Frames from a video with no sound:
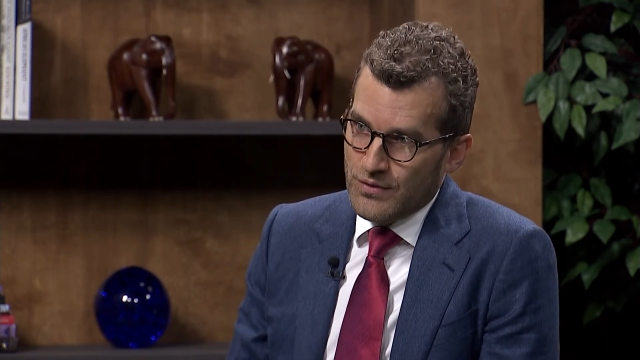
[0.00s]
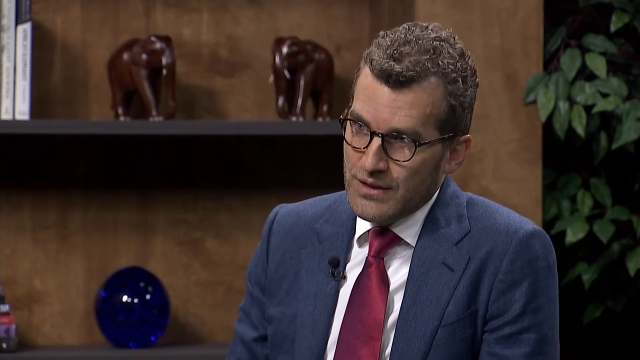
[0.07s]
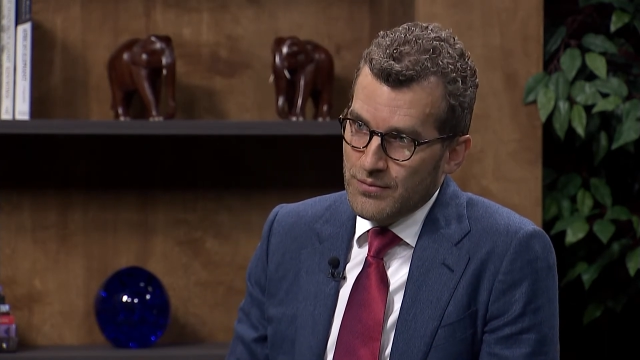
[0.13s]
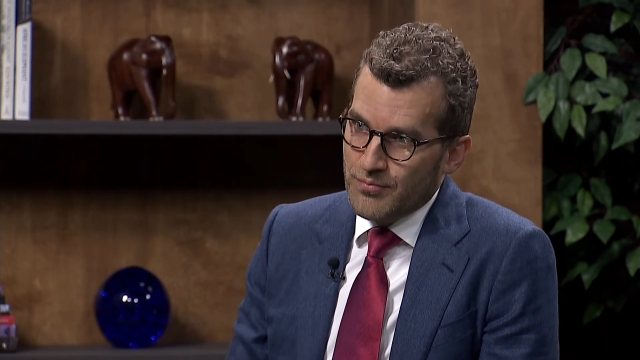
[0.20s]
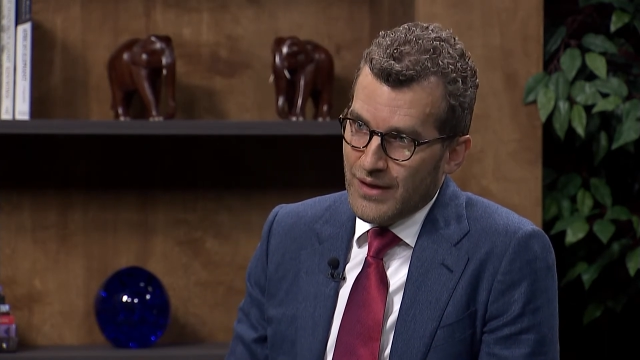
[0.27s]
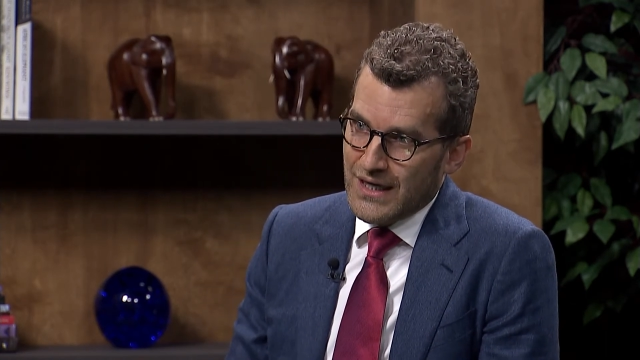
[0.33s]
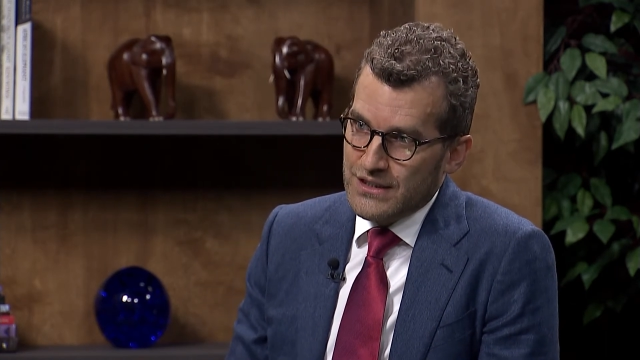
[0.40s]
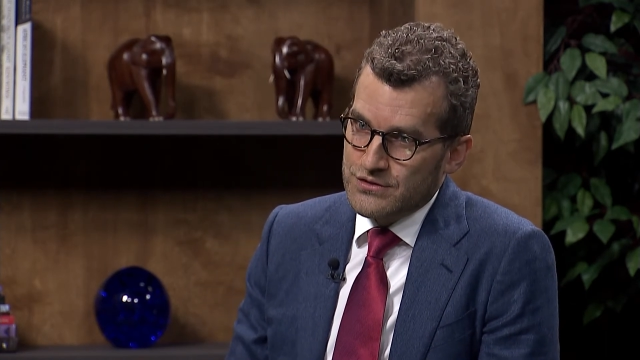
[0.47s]

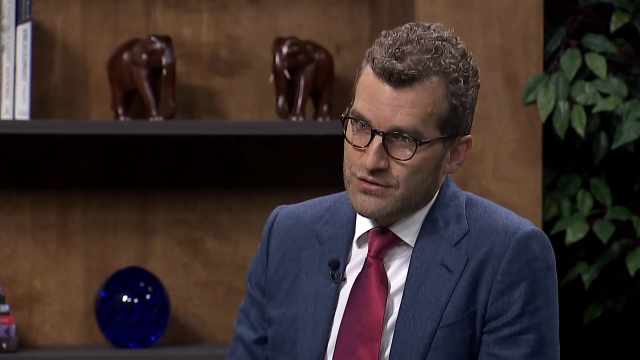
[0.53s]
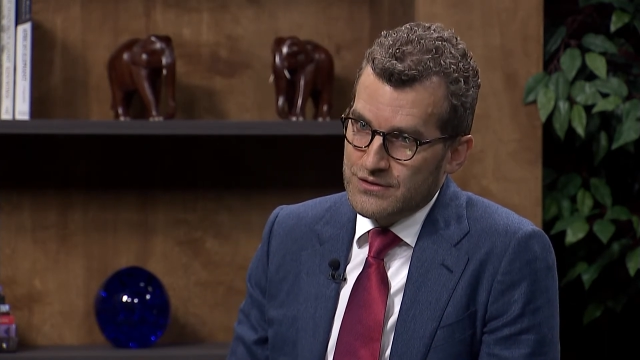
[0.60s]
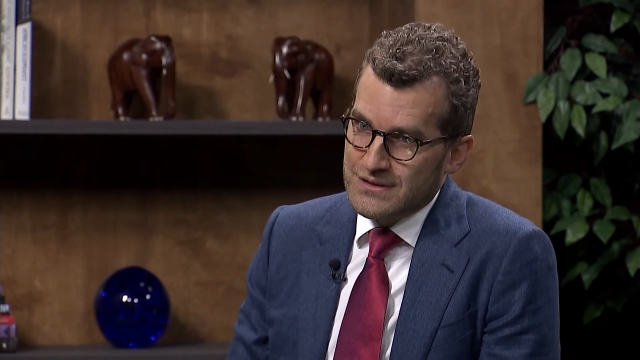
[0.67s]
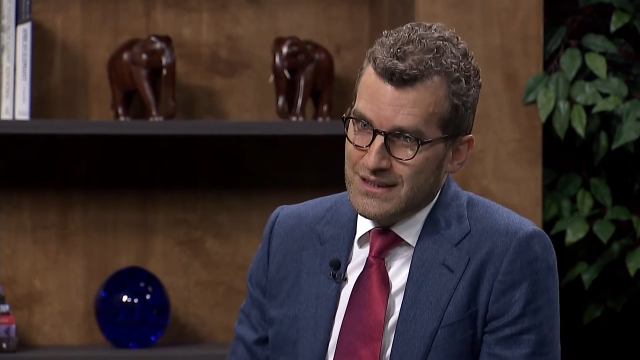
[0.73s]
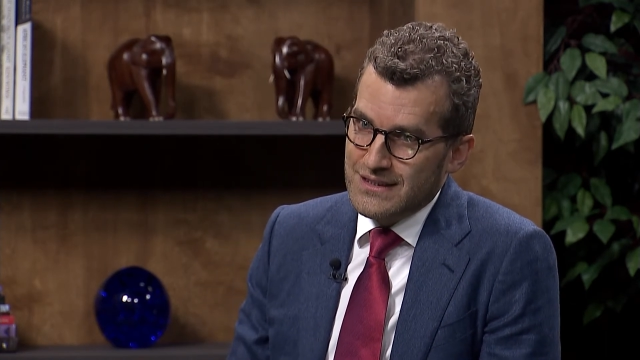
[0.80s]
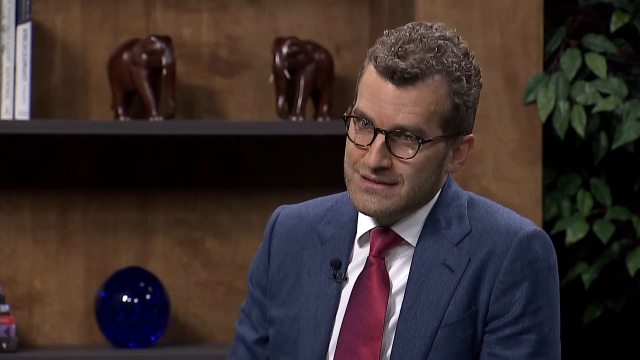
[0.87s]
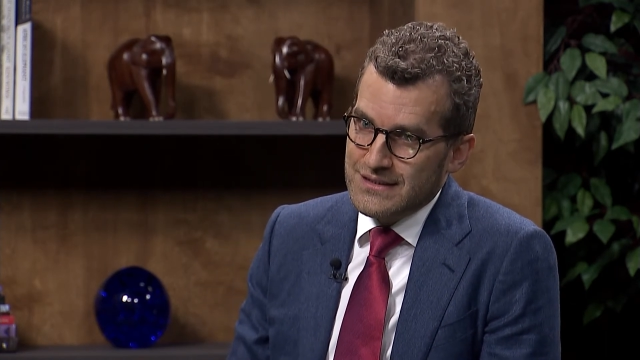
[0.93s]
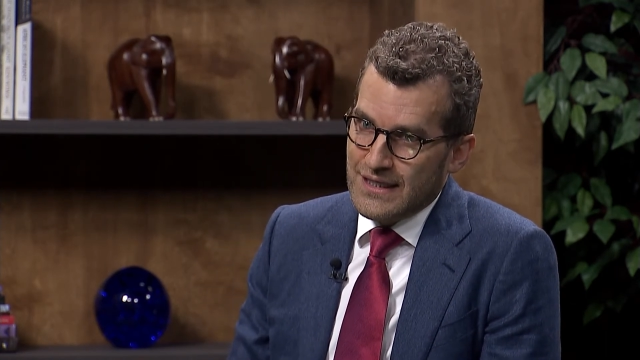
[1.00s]
with pastors
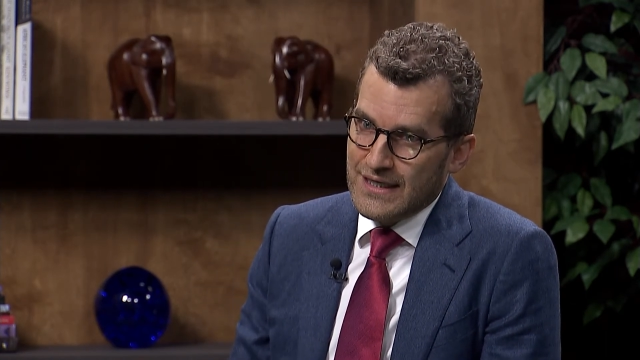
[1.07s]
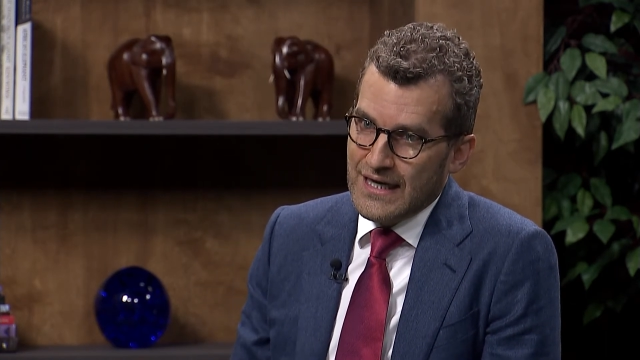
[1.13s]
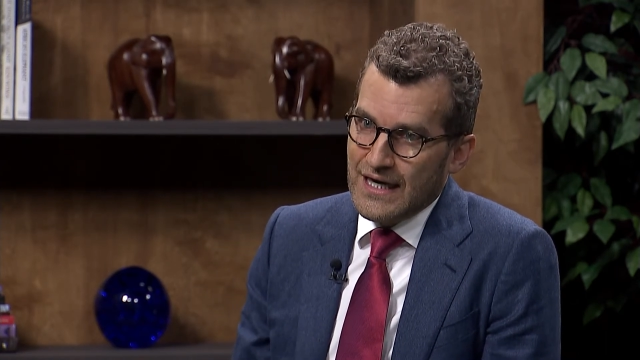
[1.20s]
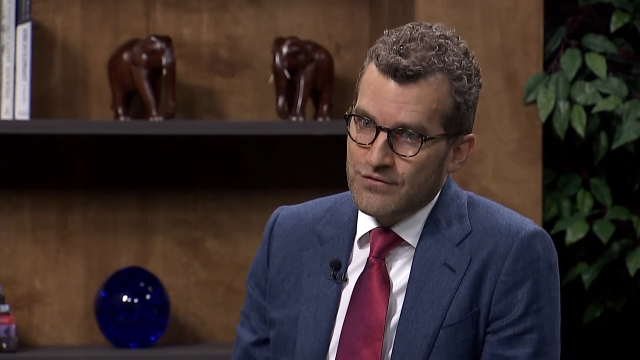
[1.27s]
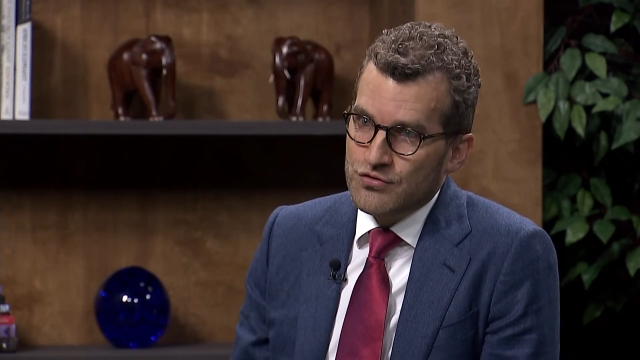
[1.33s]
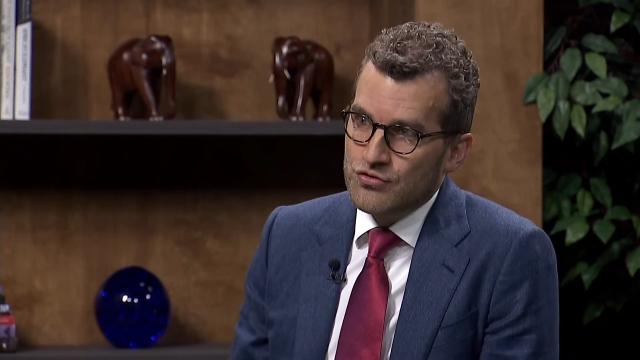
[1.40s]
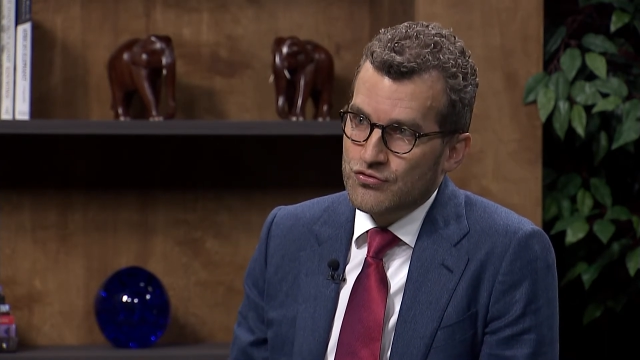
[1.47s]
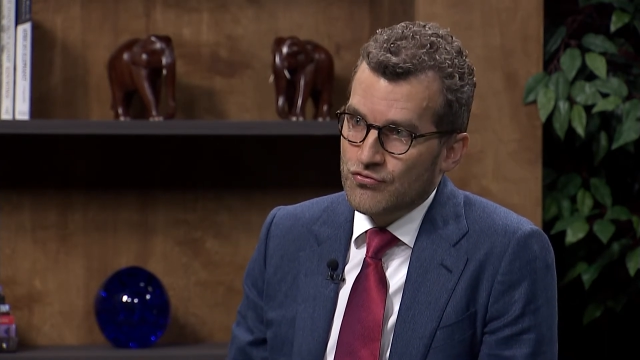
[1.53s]
is that they
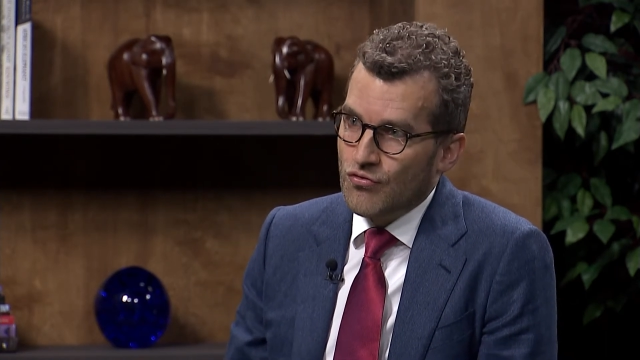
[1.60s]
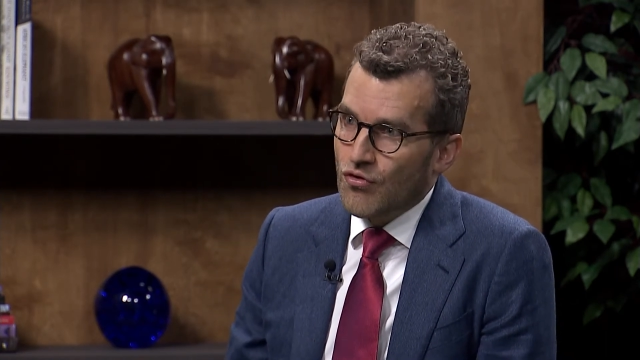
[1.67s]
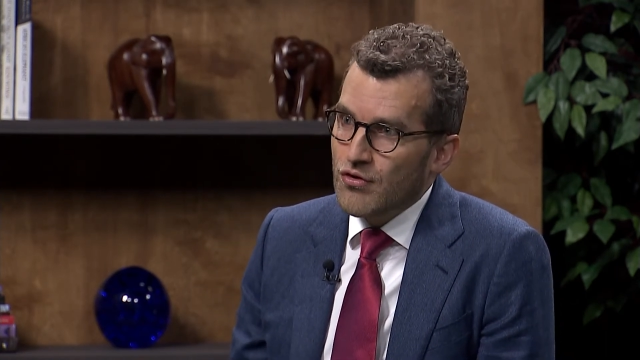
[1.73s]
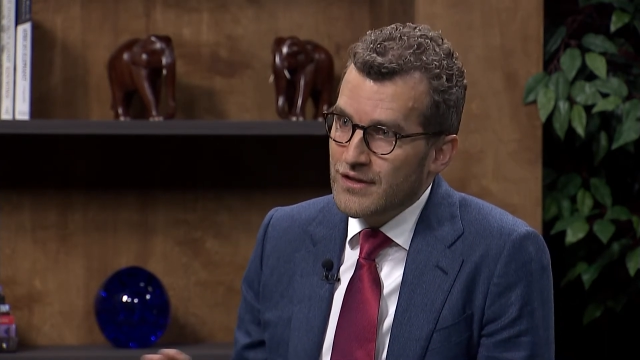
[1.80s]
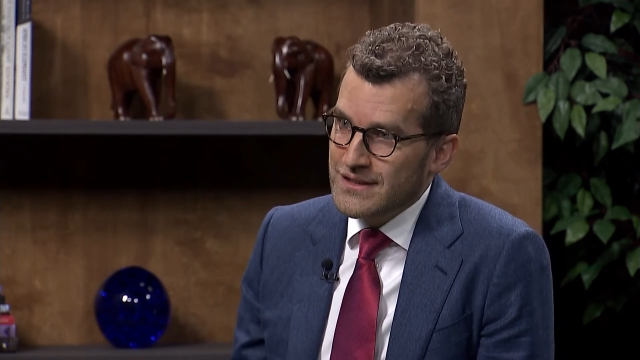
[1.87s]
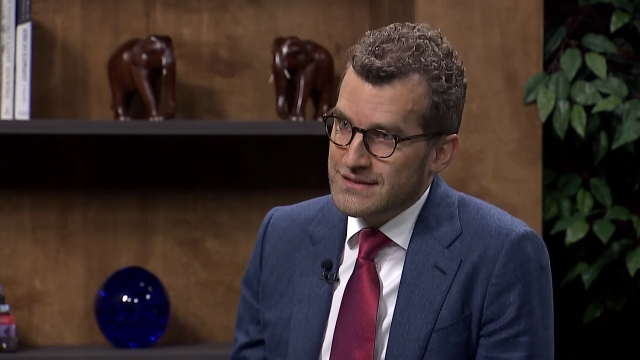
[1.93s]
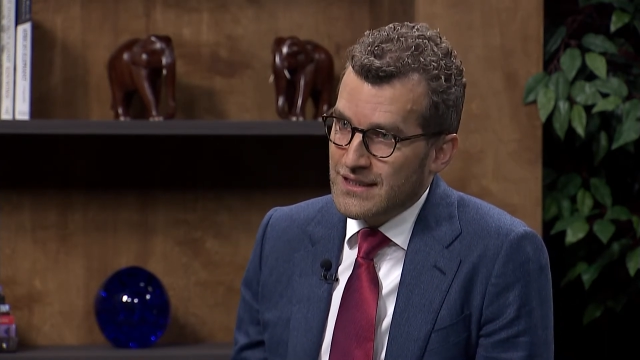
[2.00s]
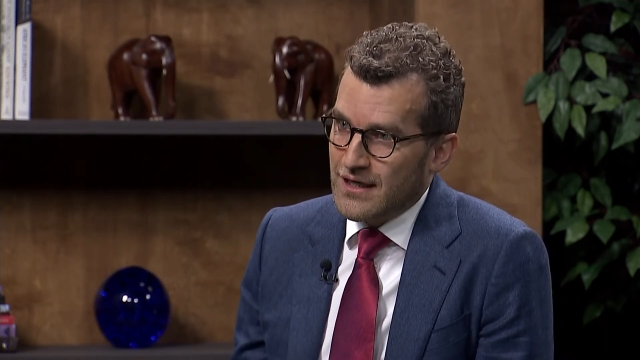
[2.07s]
have to do all
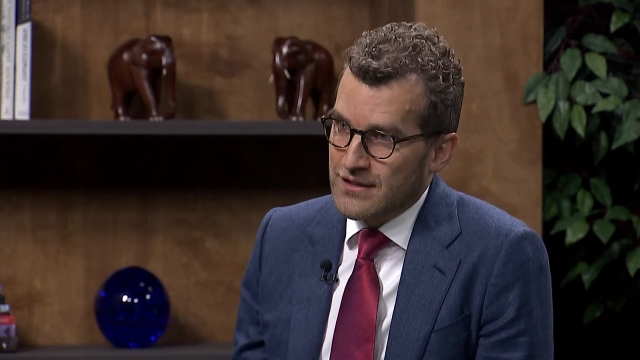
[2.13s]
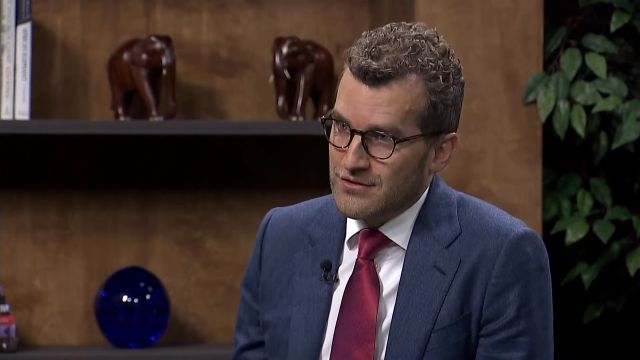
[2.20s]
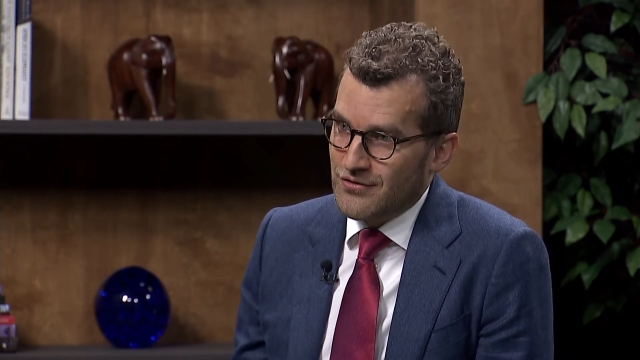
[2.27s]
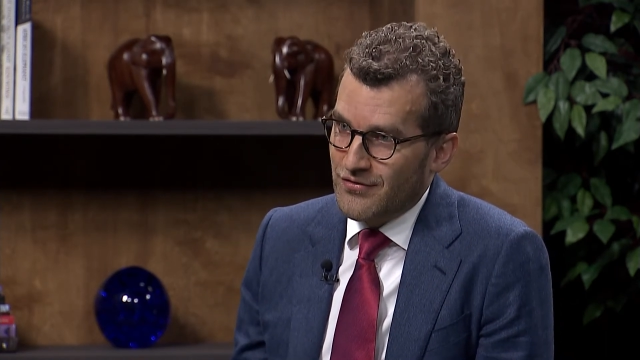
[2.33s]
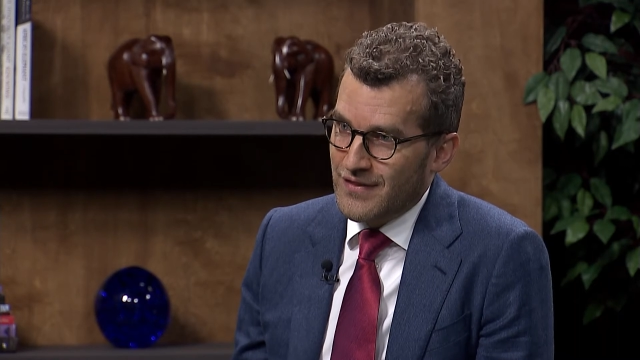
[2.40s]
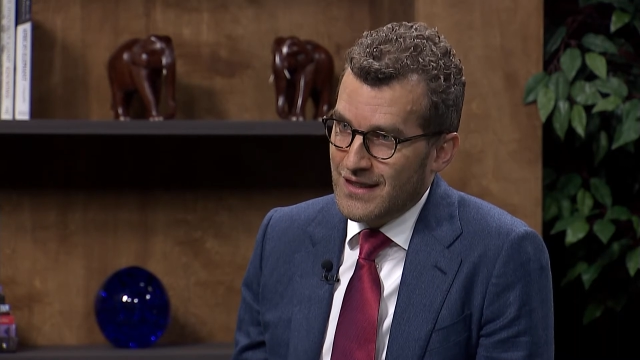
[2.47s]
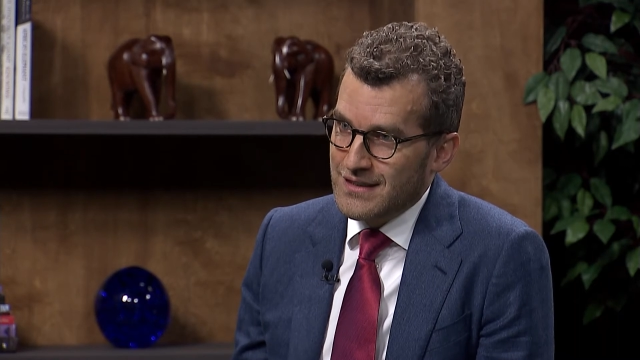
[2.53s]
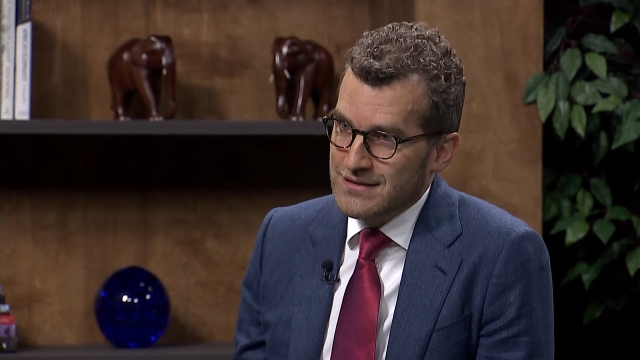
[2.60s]
these kinds
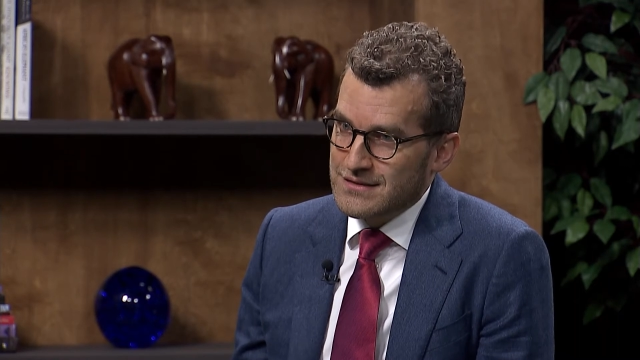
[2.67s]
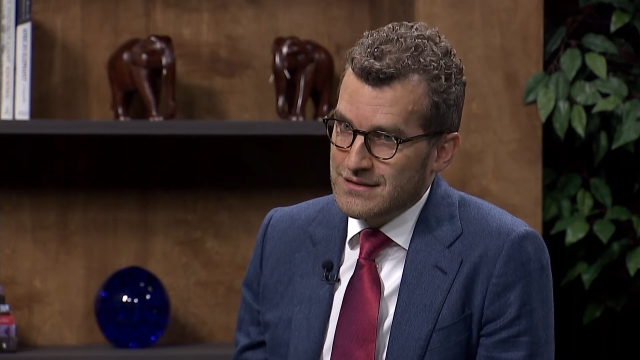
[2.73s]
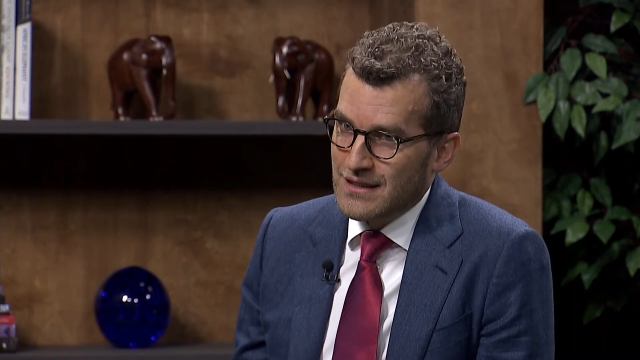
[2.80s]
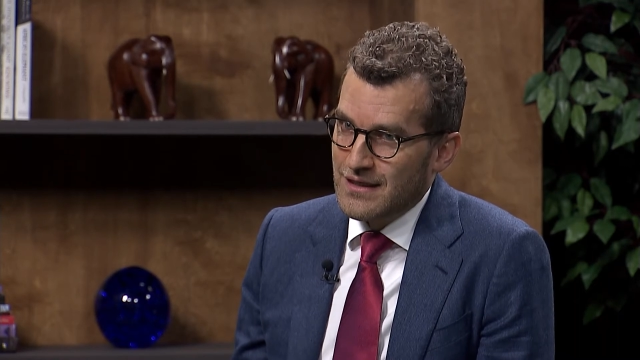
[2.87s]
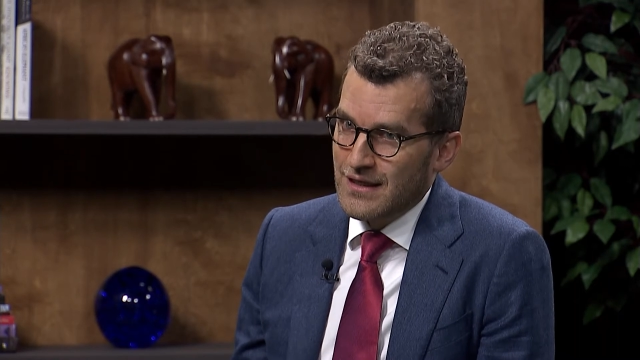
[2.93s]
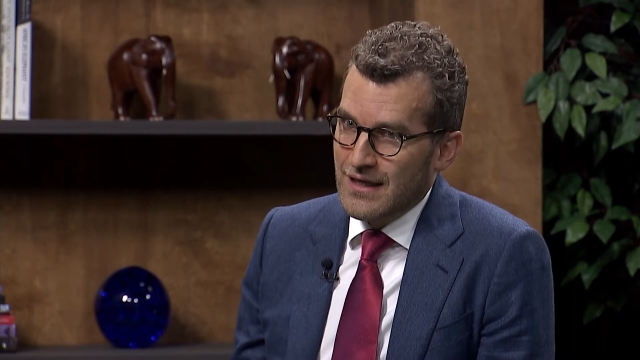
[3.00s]
of things,